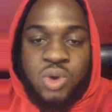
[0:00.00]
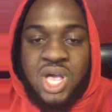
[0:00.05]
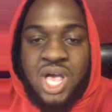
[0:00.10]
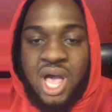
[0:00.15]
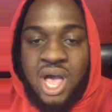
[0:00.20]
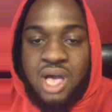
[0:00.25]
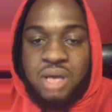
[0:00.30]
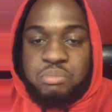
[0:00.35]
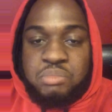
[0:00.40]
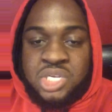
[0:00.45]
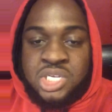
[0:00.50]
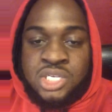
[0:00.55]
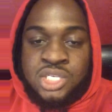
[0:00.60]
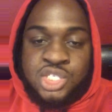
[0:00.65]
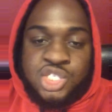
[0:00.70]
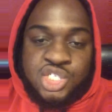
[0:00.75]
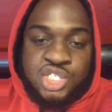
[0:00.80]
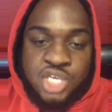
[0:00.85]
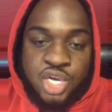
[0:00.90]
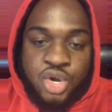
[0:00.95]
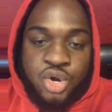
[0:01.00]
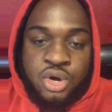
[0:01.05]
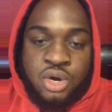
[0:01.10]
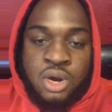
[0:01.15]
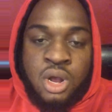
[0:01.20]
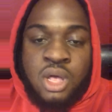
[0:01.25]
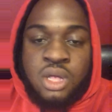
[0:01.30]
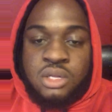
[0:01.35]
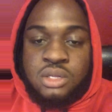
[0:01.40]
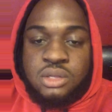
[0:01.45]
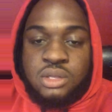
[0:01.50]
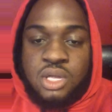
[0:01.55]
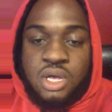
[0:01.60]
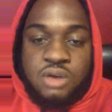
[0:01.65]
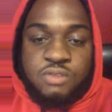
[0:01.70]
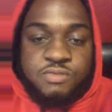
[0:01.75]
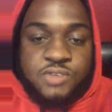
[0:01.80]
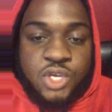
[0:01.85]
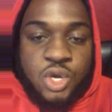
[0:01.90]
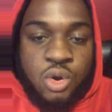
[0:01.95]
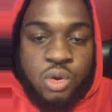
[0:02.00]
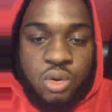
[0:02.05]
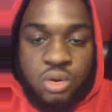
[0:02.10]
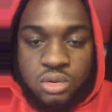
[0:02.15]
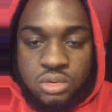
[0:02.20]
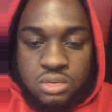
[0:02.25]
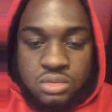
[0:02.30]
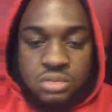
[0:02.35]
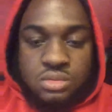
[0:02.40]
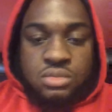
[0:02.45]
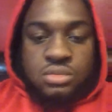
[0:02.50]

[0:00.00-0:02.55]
comment, share. Love y'all.